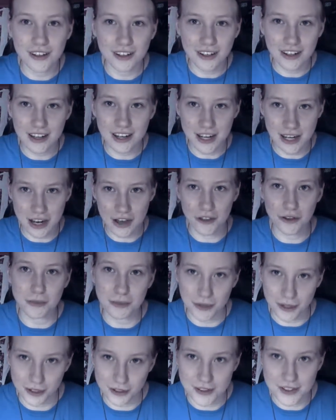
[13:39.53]
another
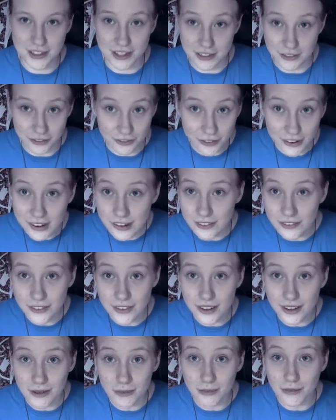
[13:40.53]
person in front of
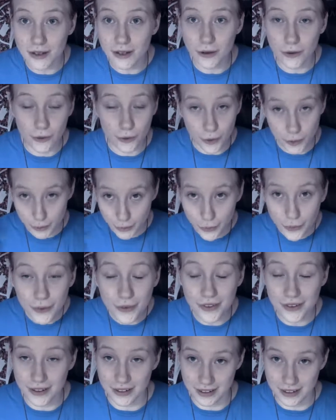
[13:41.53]
them or
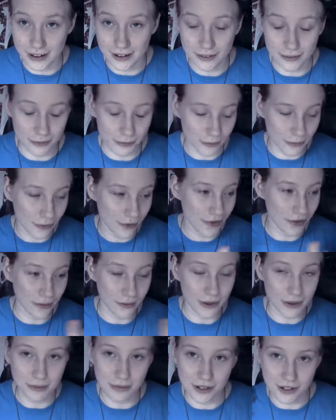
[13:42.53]
more than more
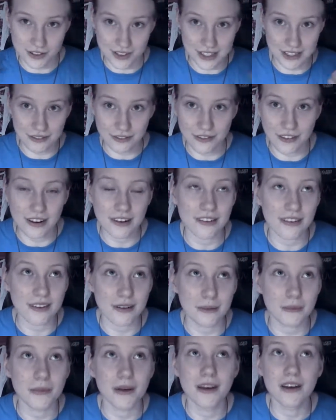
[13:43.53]
than one person in front of
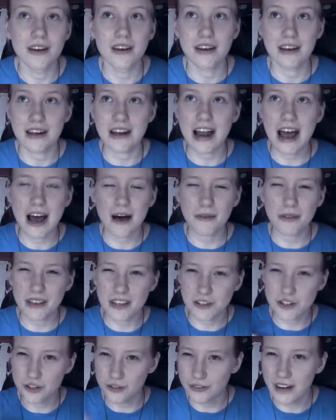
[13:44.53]
them and how
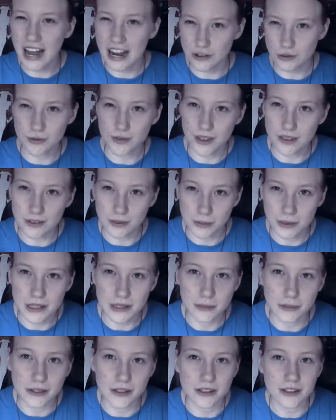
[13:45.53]
they interact with other
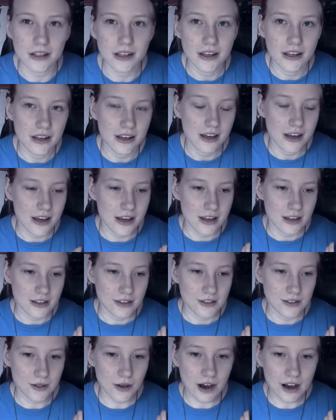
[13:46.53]
people.
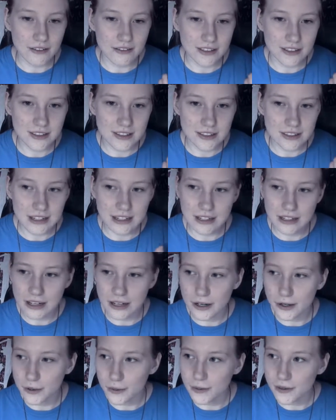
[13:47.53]
So obviously, you
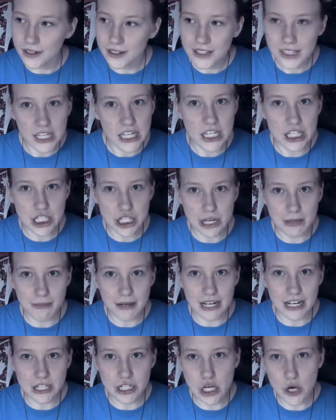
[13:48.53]
know,
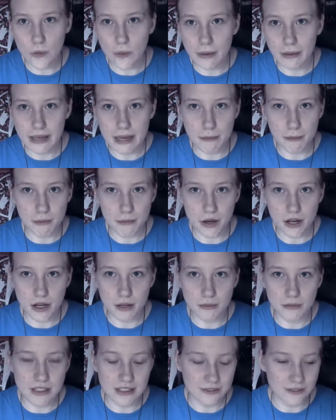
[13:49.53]
Gemini don't get
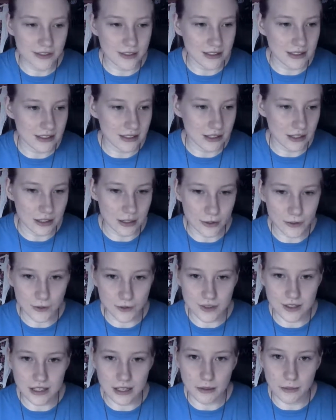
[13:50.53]
bummed if, you know,
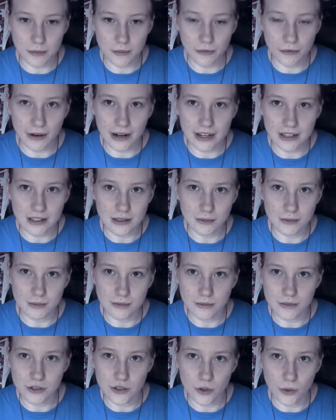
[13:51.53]
some
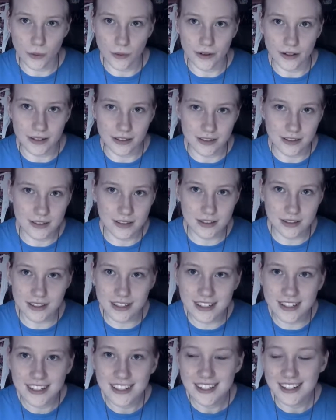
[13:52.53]
random Taurus
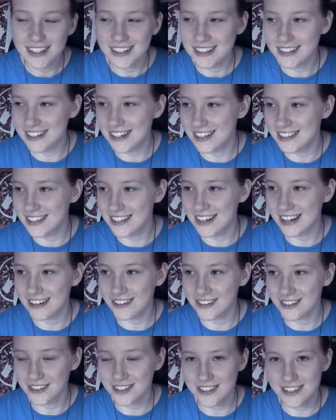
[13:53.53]
doesn't
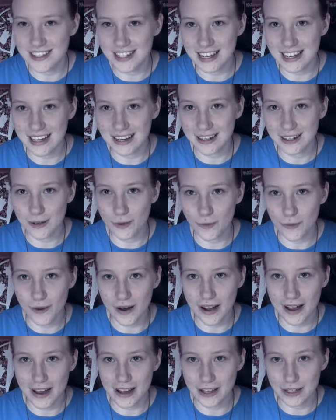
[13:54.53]
understand
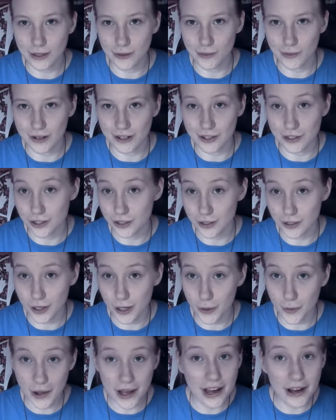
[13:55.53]
why you want to
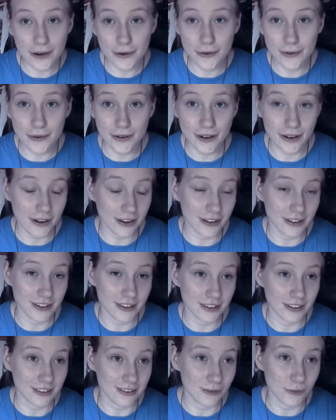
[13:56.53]
go out on
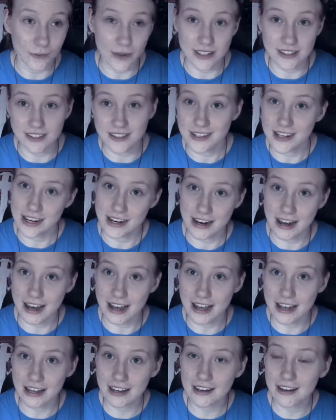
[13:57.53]
a Wednesday
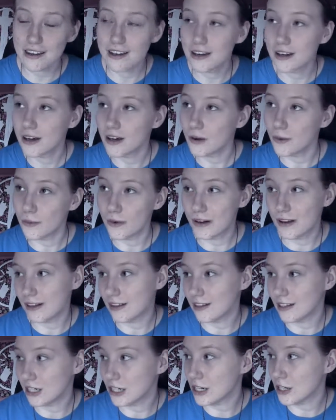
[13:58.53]
night
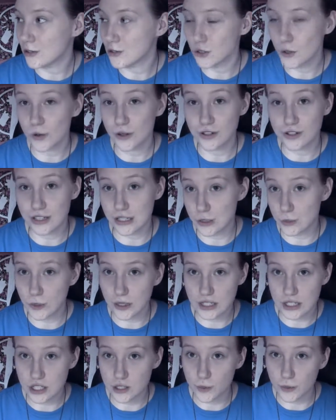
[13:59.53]
when, you know, Taurus just
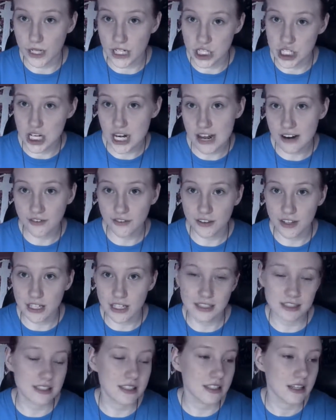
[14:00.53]
wants to watch
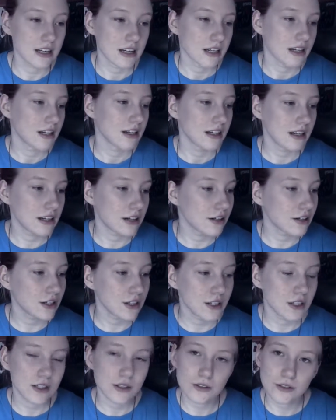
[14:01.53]
Netflix. You know,
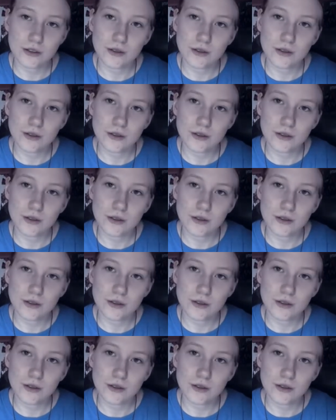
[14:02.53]
you do